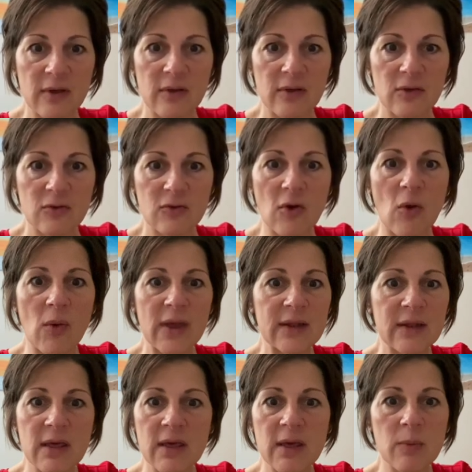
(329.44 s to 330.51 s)
So
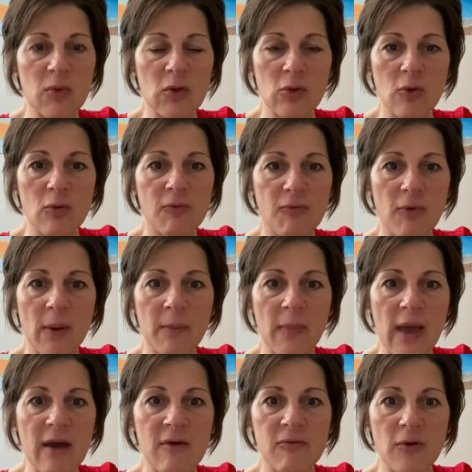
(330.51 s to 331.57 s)
it keeps you from
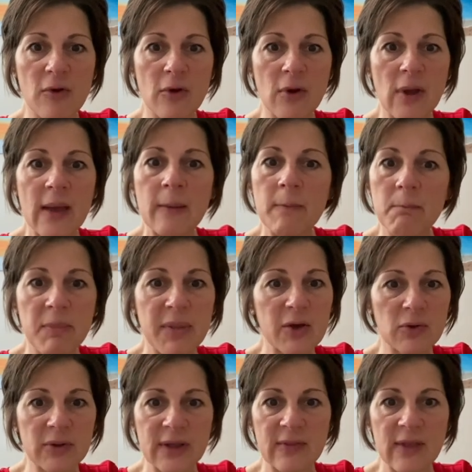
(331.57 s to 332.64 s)
ever
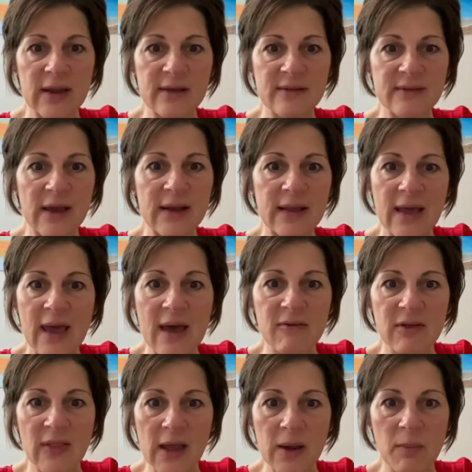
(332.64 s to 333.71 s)
building that anxiety,
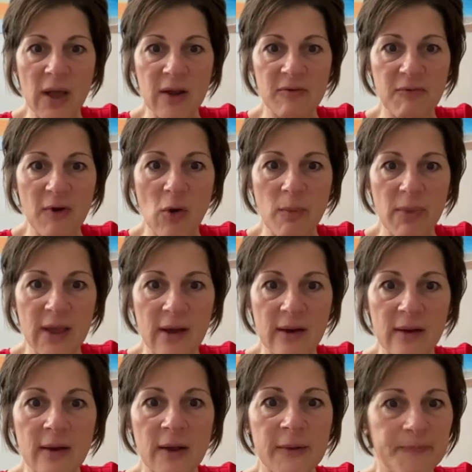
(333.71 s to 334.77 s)
having that
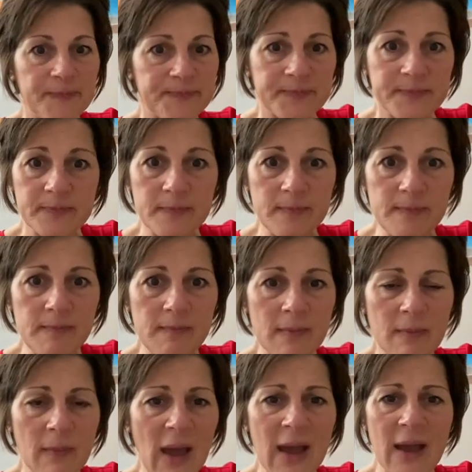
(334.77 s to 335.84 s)
emetophobia.
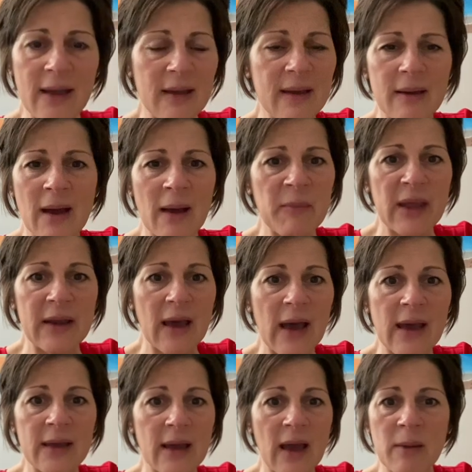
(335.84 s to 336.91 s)
I mean,
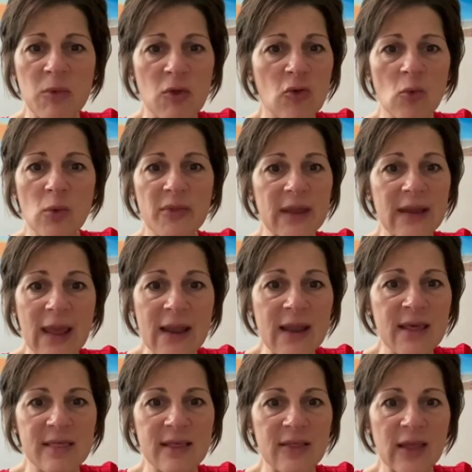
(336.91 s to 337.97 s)
I'm sure that
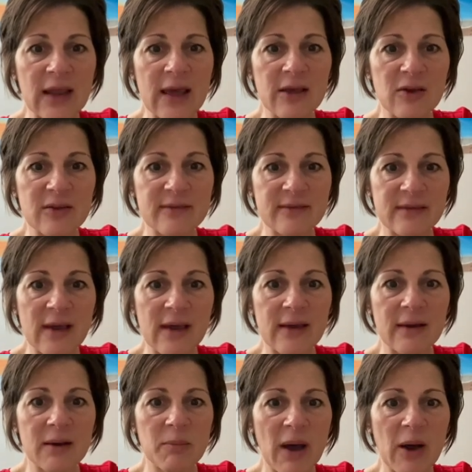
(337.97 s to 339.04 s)
anything that I could say
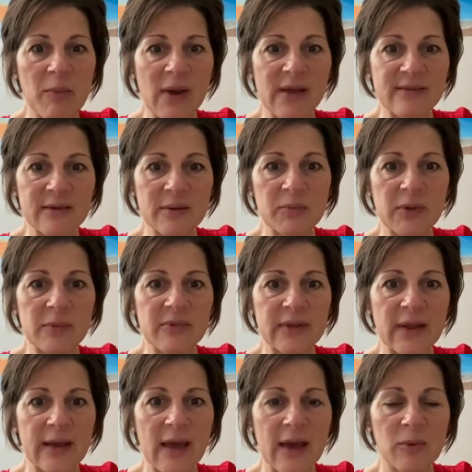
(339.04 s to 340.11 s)
about my symptoms that
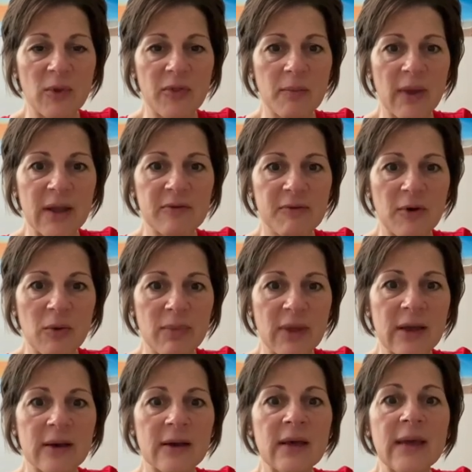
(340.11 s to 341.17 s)
I had with
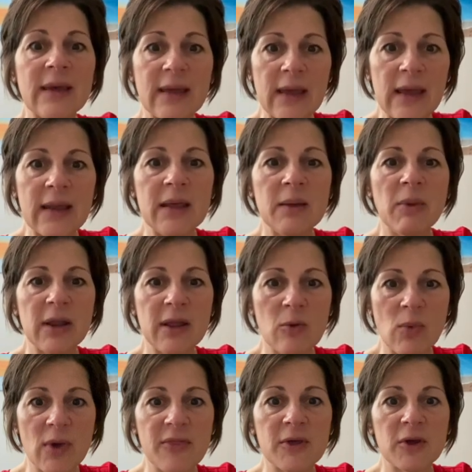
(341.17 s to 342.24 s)
emetophobia, anybody
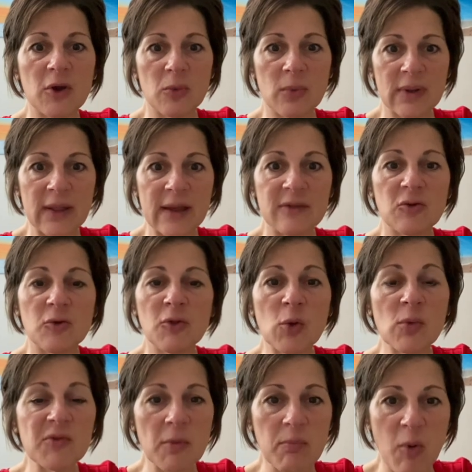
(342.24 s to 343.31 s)
with it could relate to. There
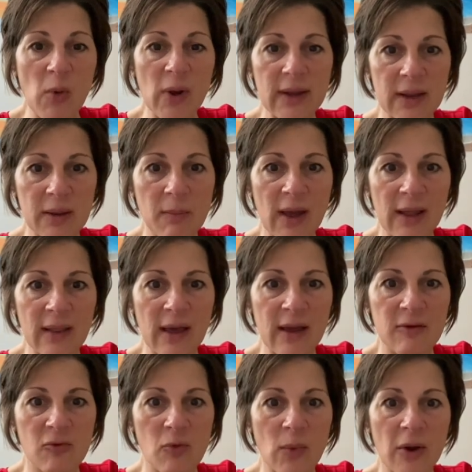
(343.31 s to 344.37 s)
was a point in my
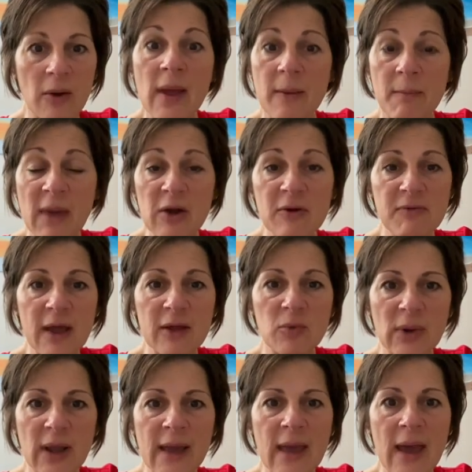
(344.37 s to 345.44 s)
life where, matter of fact,
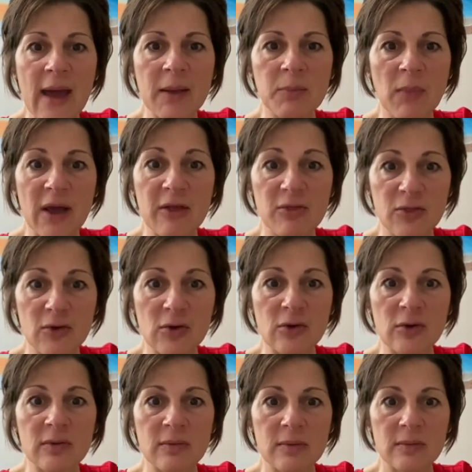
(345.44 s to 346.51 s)
when I had my
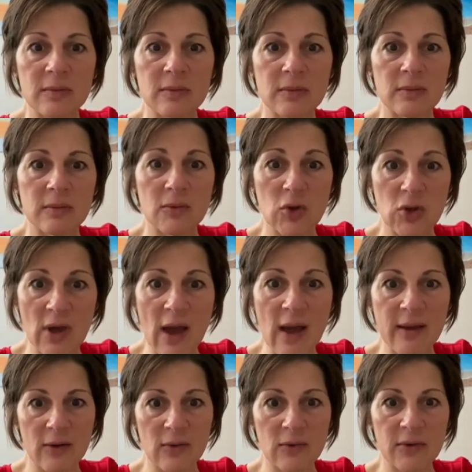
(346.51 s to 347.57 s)
third
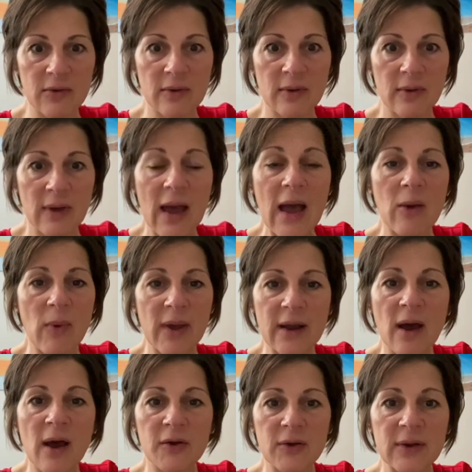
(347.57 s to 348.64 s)
child, I weighed
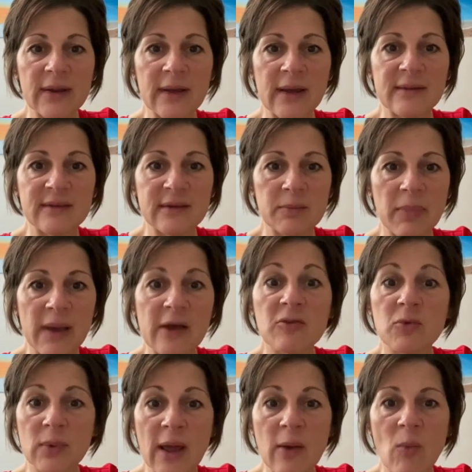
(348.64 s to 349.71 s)
119 pounds.
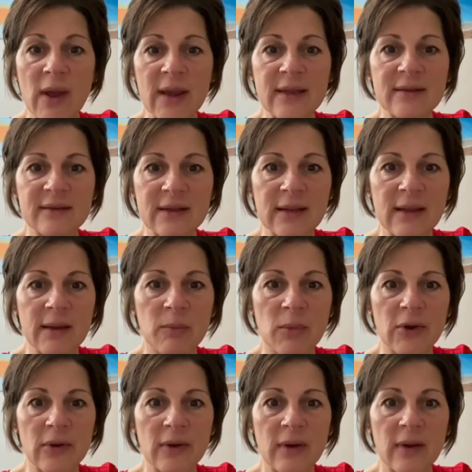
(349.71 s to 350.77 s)
When I went into
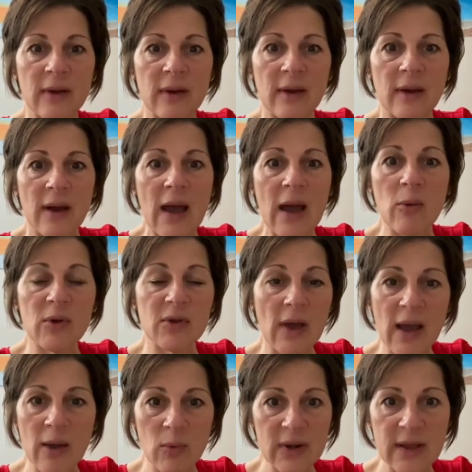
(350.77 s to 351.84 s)
labor, I
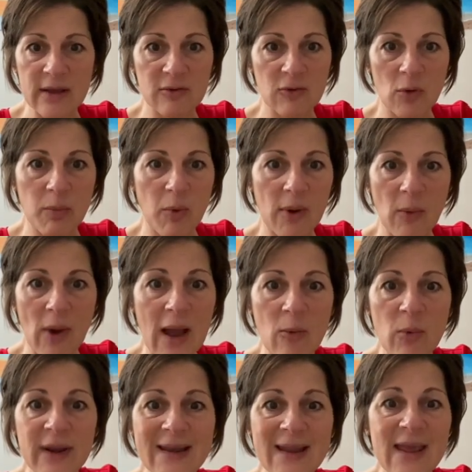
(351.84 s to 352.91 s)
would get to a point where I
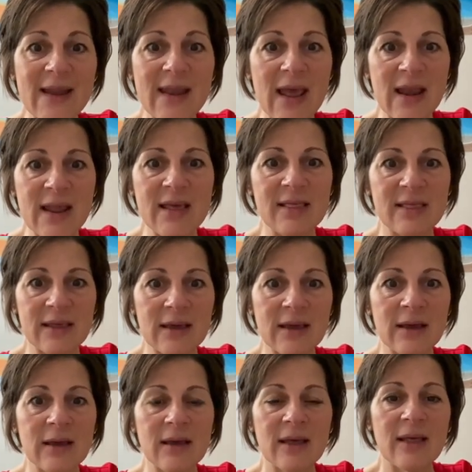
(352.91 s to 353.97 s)
wouldn't eat
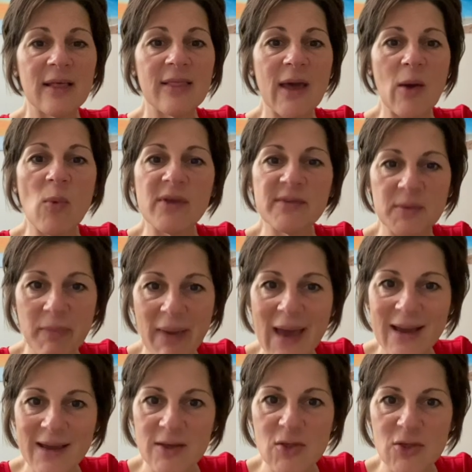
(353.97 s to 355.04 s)
anything that wasn't
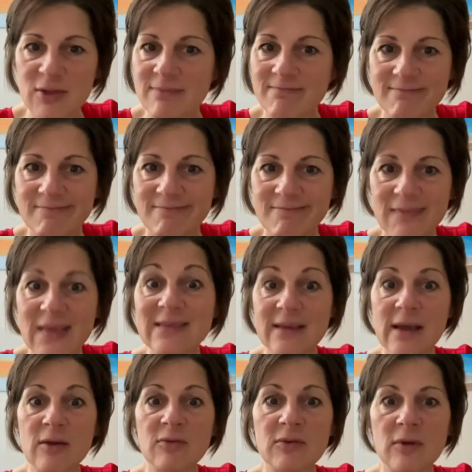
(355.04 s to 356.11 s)
packaged.
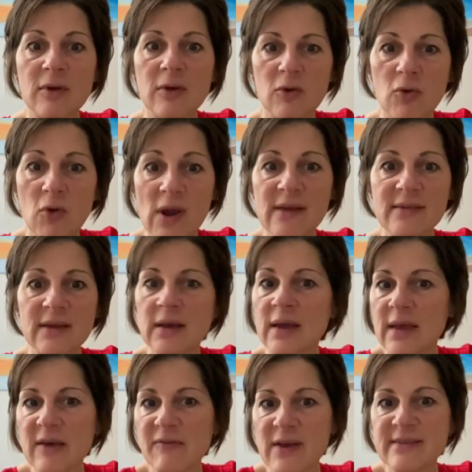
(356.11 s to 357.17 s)
Sounds crazy.
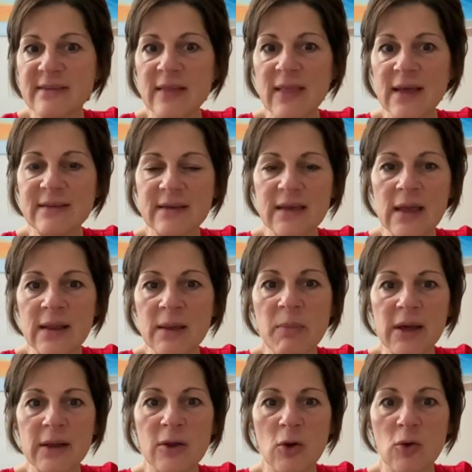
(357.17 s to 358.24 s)
If I said that to
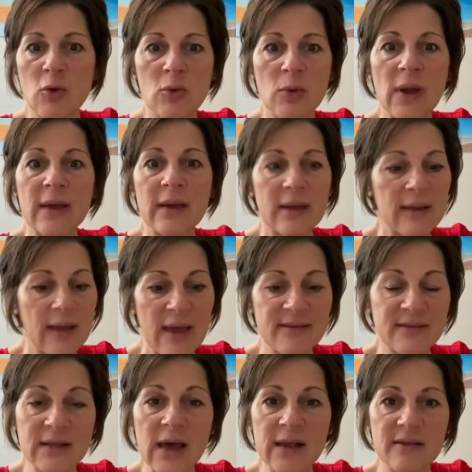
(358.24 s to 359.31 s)
anybody who has
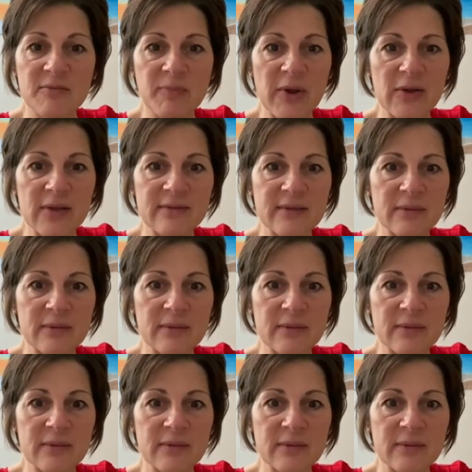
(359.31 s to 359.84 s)
not experienced